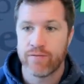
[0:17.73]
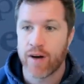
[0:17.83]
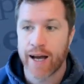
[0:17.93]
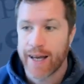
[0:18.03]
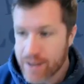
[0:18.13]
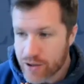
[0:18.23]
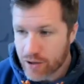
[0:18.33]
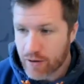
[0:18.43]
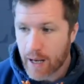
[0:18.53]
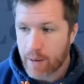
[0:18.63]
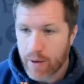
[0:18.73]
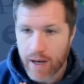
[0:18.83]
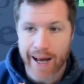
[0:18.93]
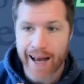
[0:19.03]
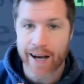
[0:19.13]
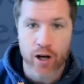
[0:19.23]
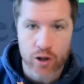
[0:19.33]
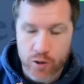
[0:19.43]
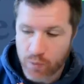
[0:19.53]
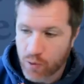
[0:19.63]
via Instagram at
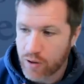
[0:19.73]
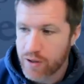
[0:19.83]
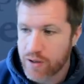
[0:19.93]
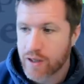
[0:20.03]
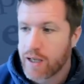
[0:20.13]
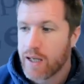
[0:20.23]
Coach Sportland.